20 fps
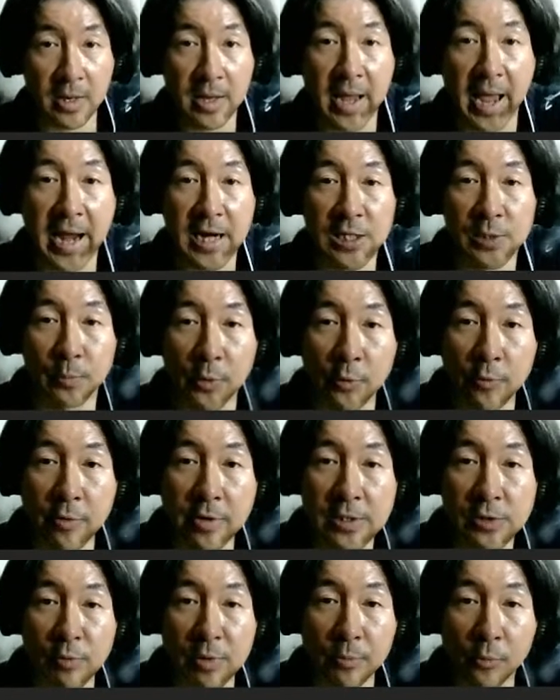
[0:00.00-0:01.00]

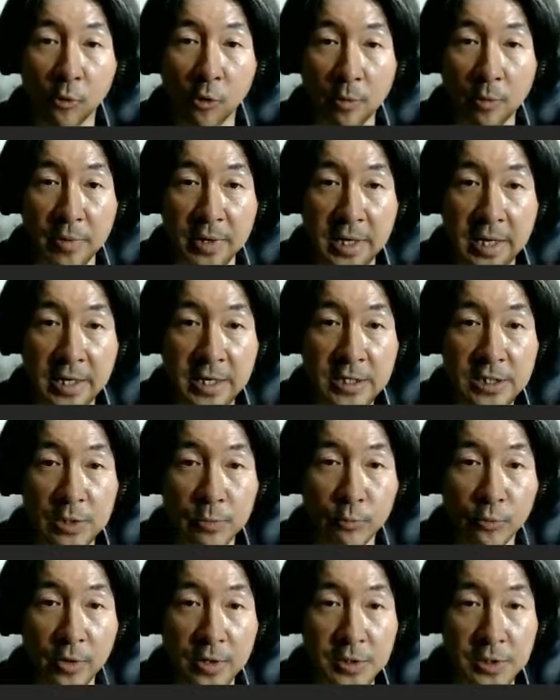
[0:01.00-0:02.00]
Experience report beginning to
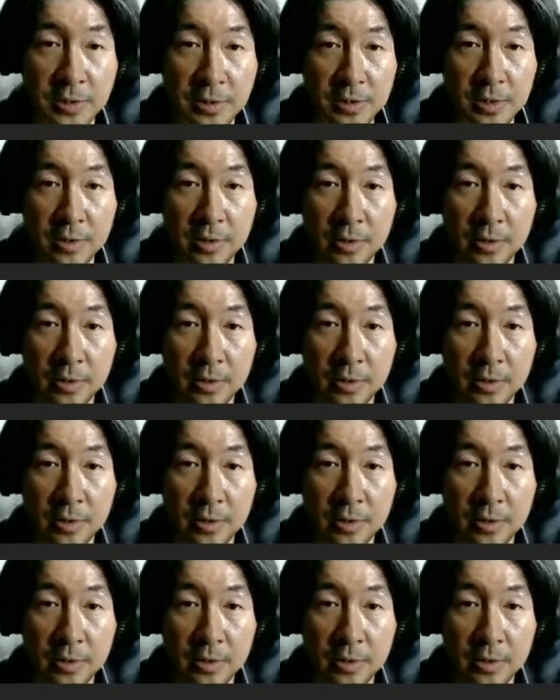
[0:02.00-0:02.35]
present.